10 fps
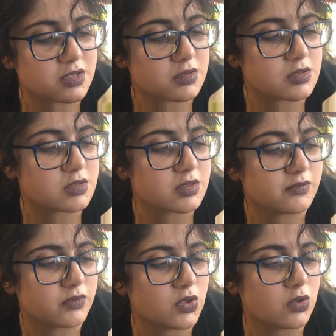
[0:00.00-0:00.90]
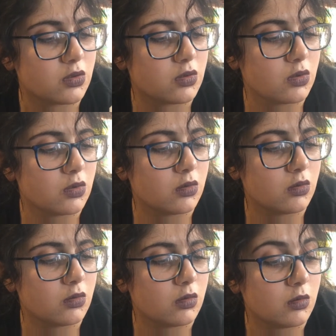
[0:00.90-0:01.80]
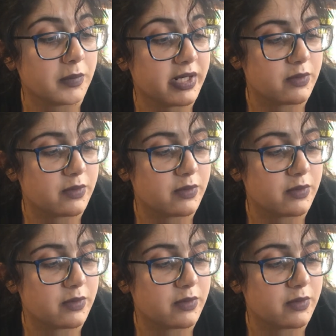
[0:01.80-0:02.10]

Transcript: that these are different. But